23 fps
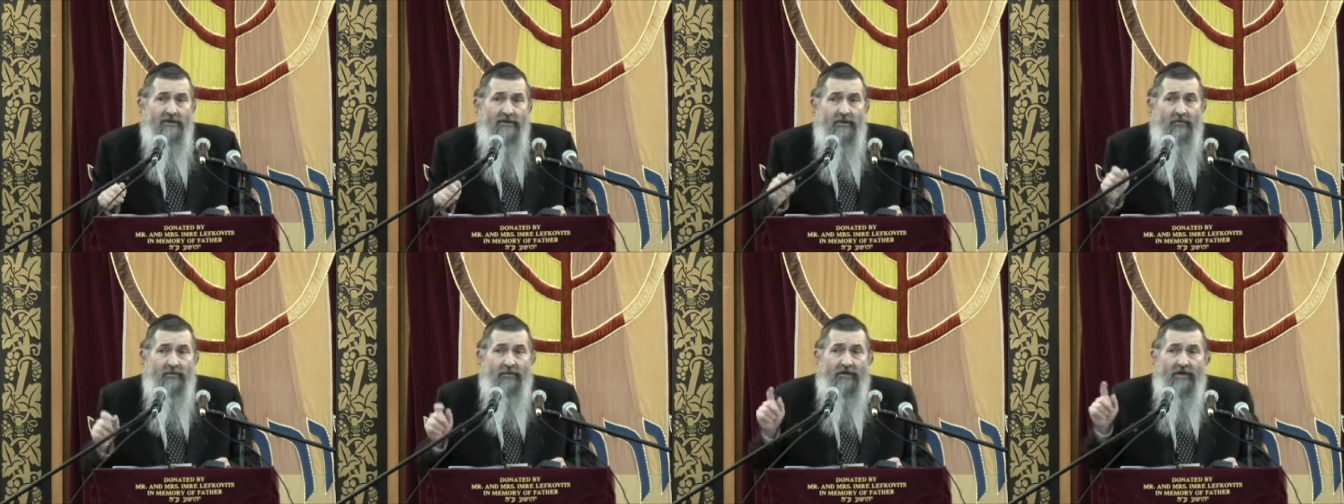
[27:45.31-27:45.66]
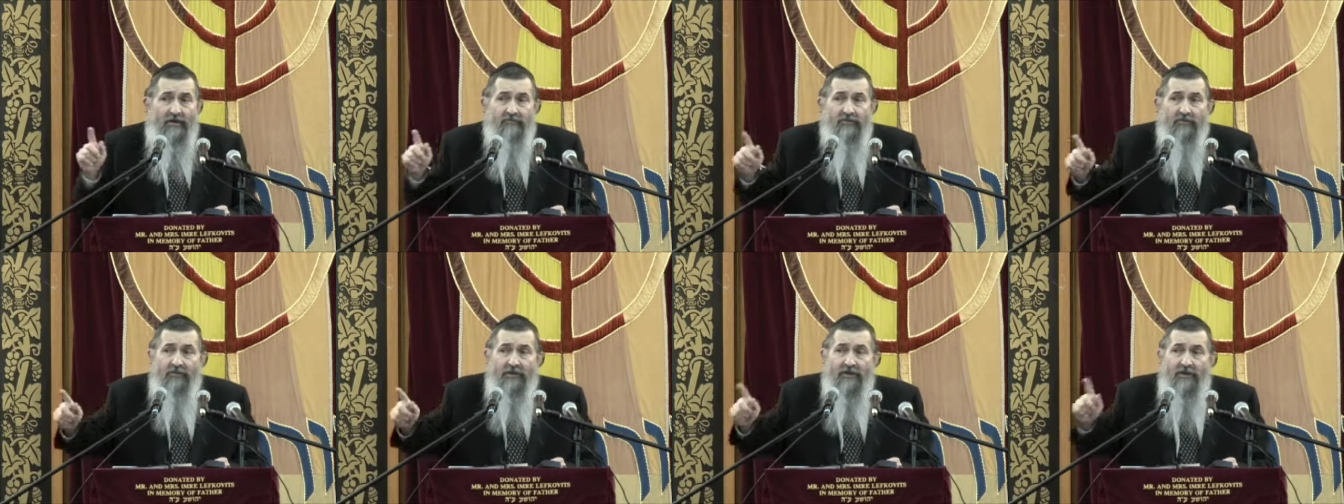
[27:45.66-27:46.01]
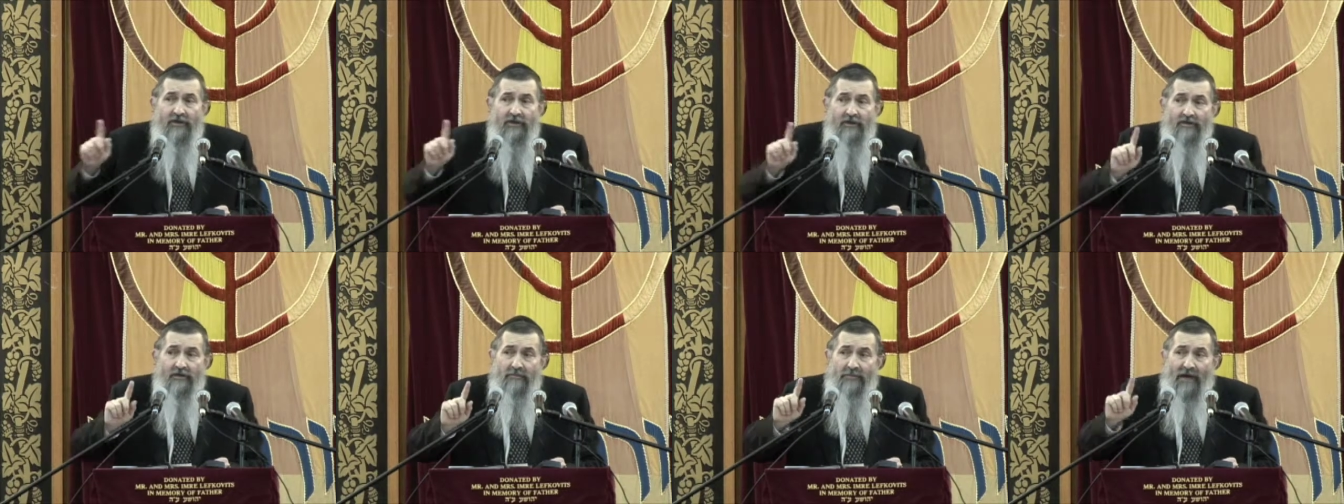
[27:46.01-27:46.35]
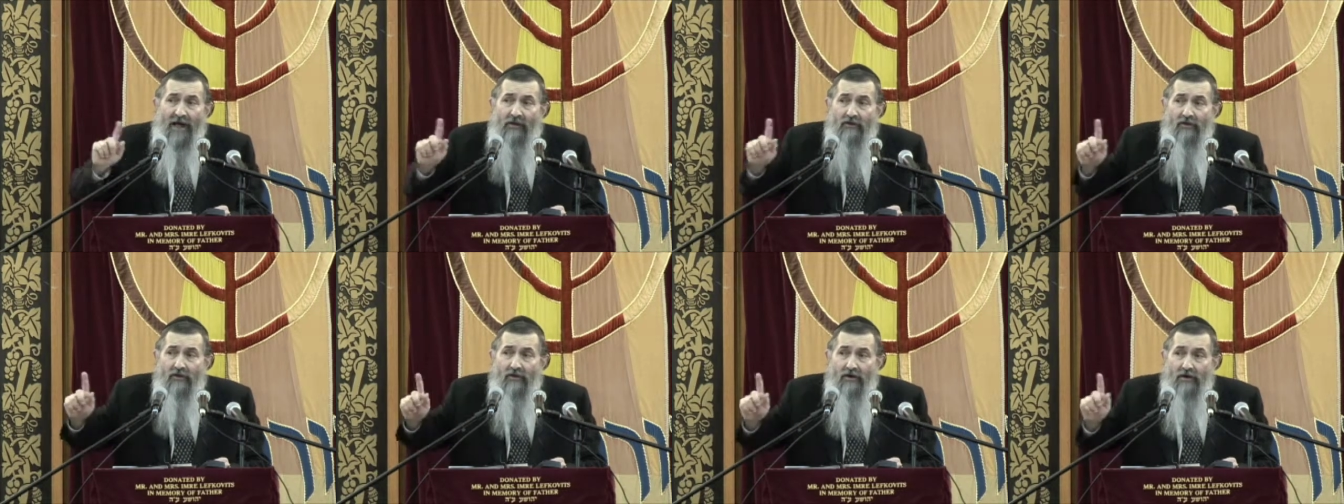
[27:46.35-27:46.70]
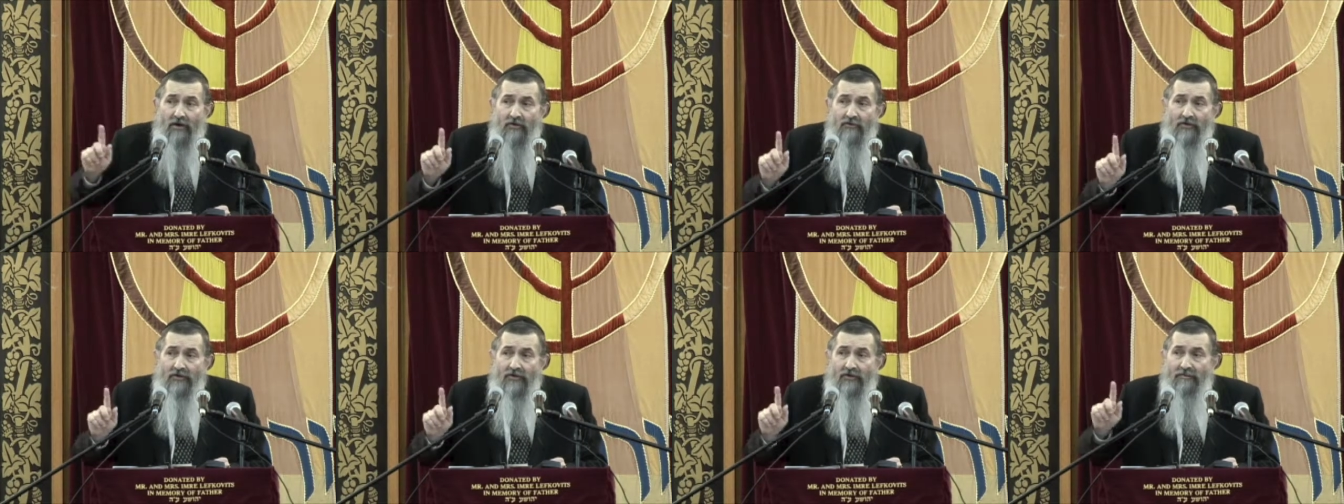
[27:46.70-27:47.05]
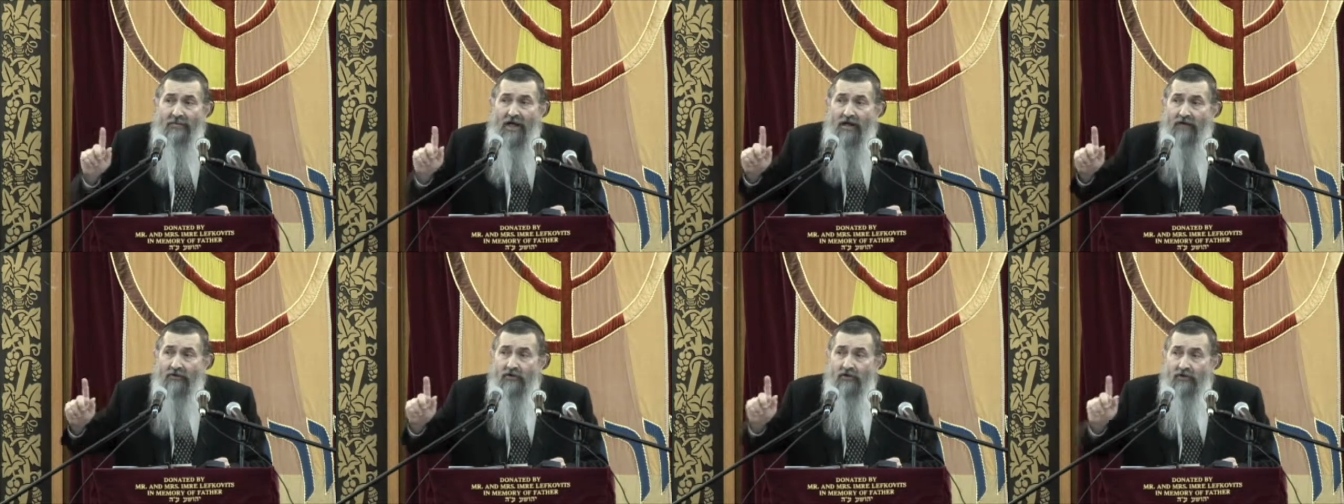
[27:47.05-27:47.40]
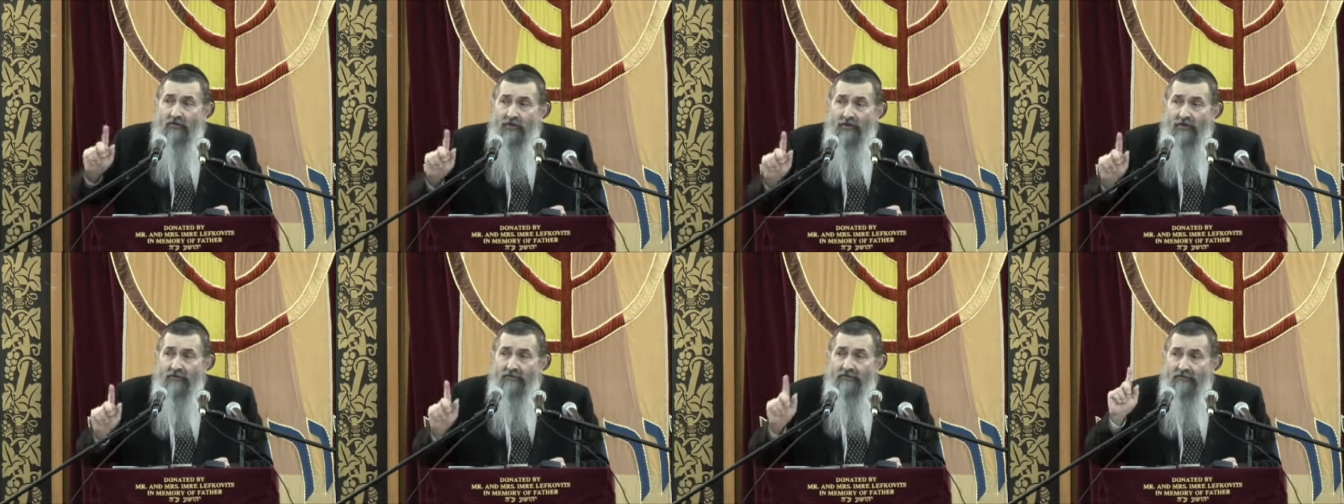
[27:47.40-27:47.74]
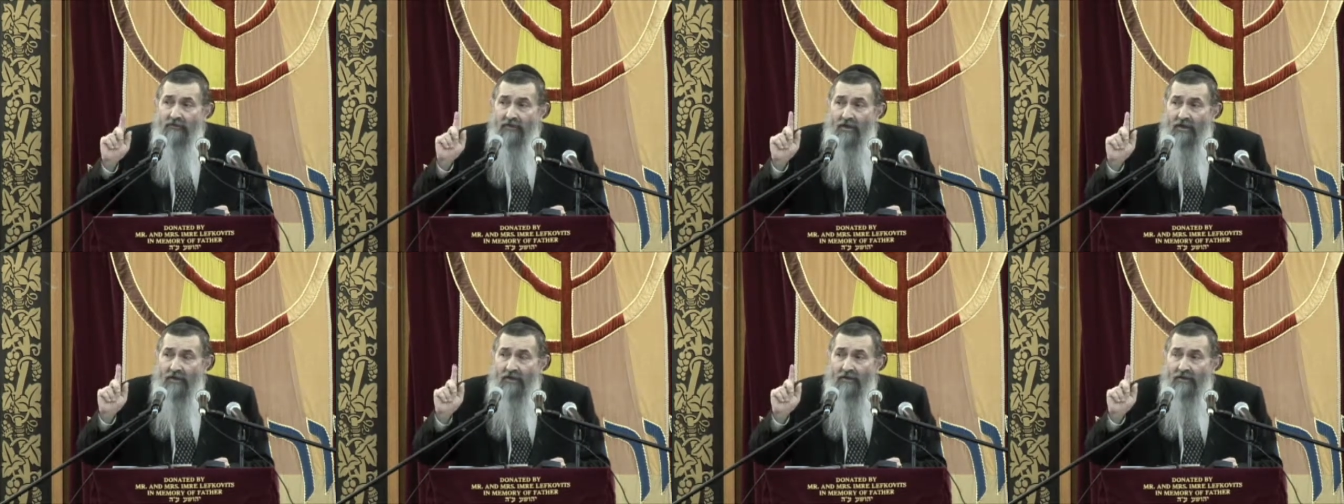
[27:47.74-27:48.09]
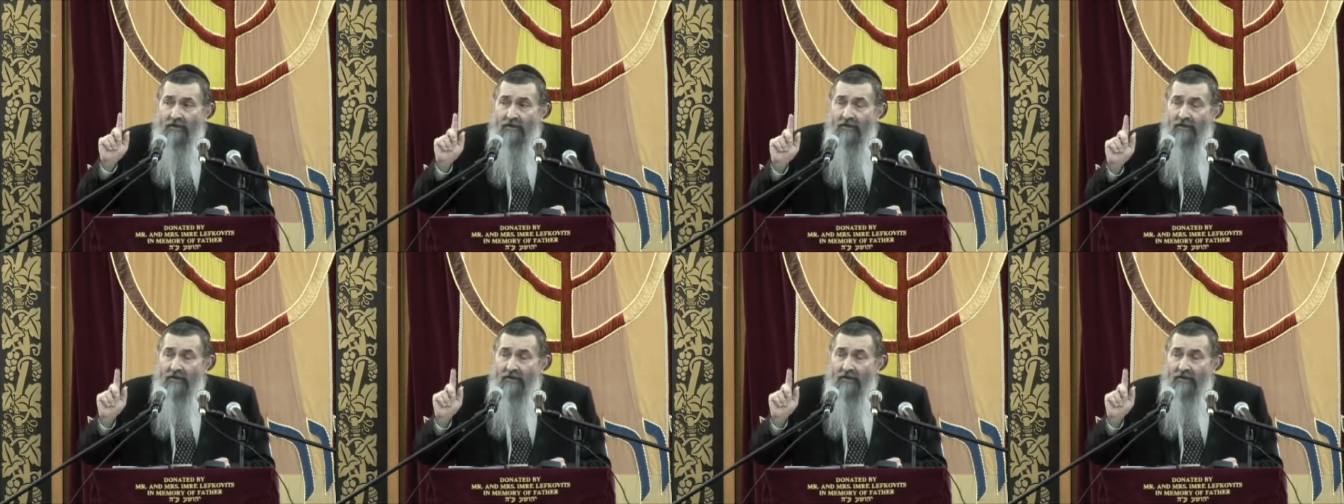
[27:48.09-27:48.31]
And whenever we hear the Baal Kori, the Baal Kriya say,